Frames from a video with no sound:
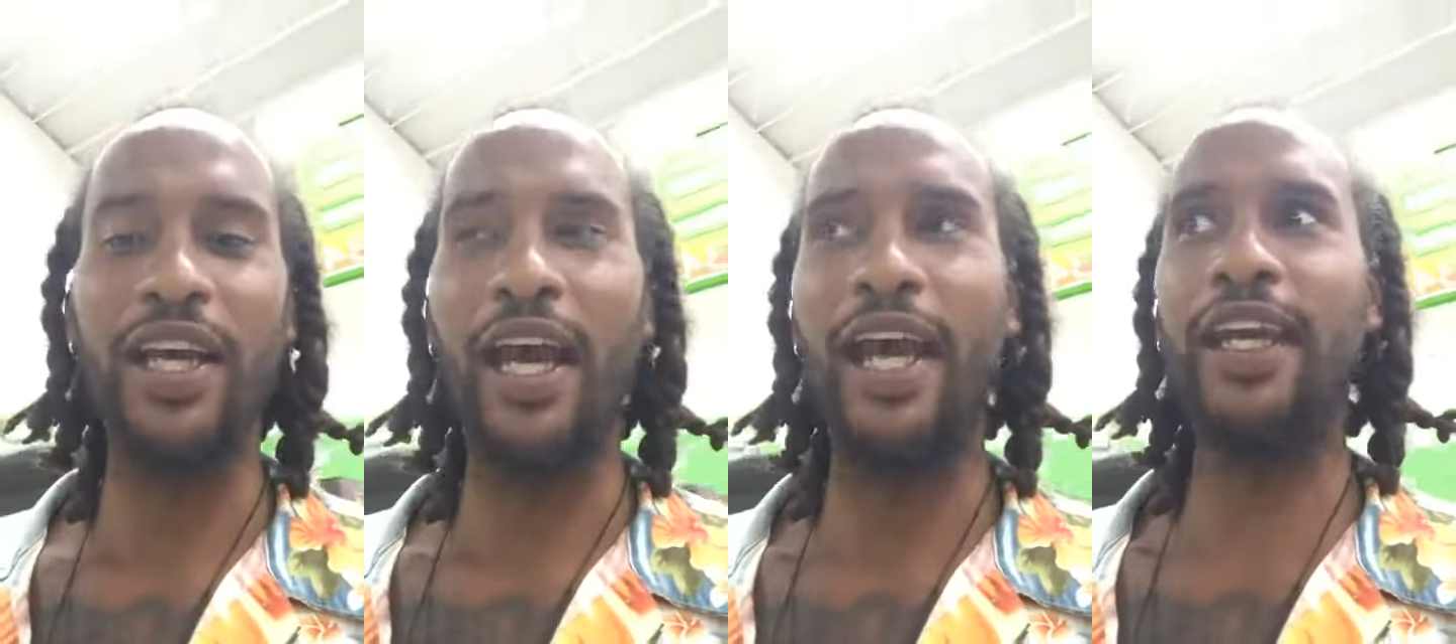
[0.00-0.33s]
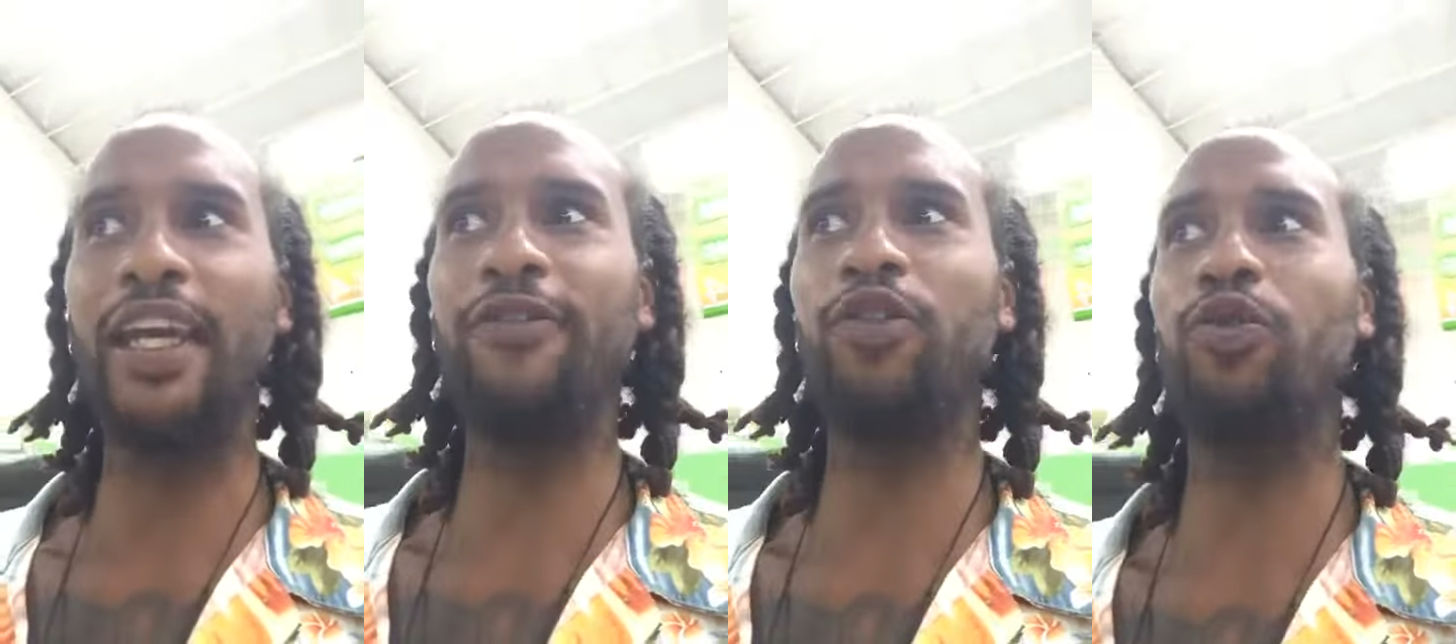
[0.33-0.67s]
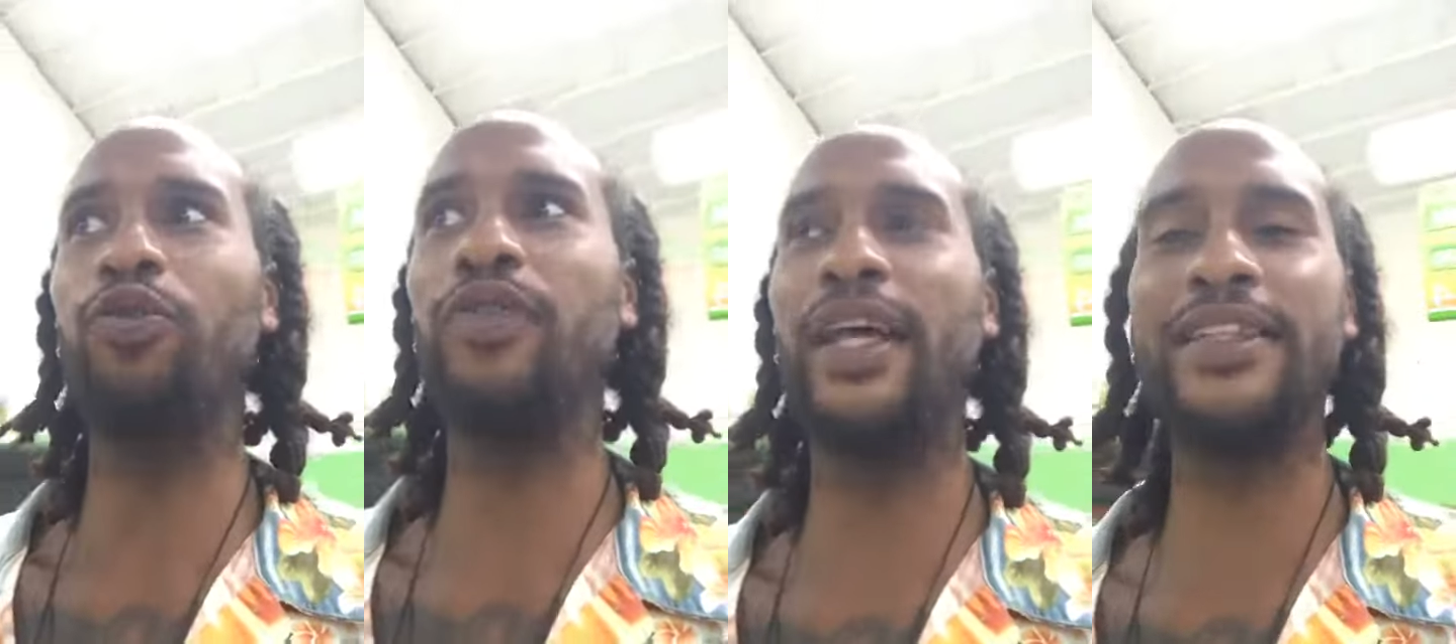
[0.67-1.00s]
and give you
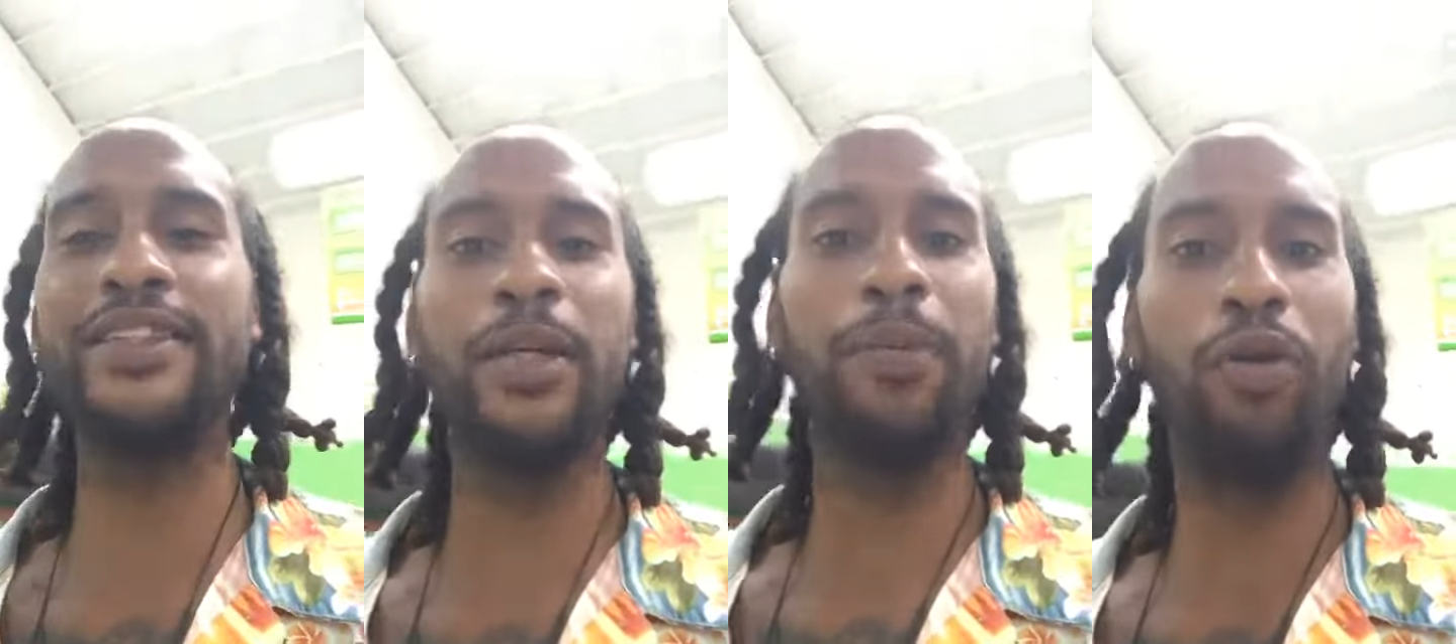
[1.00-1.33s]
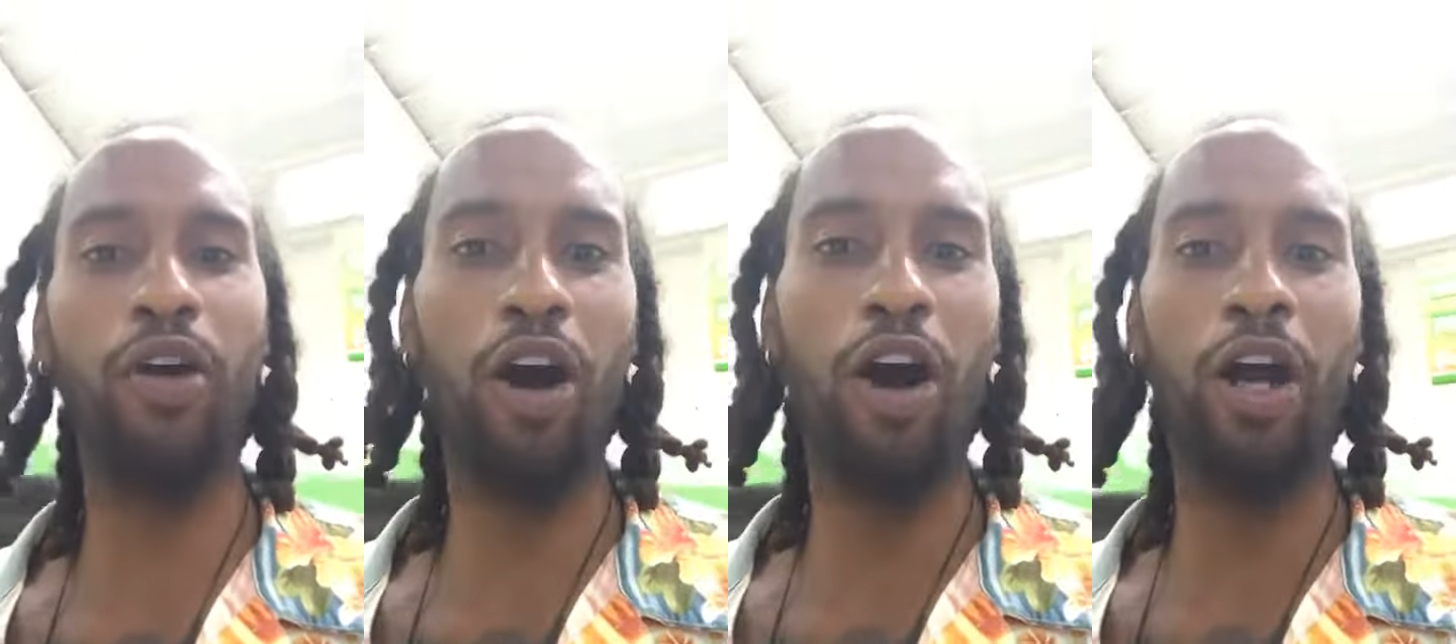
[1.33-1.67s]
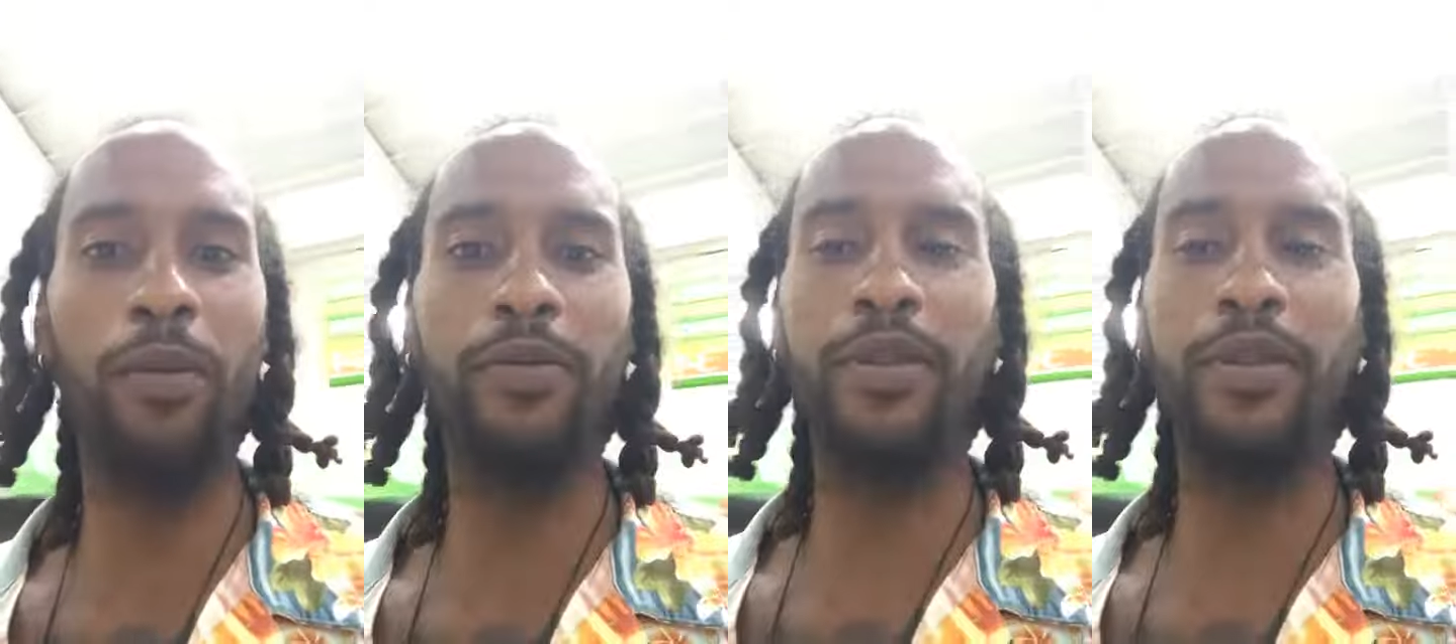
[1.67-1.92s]
that simple carb,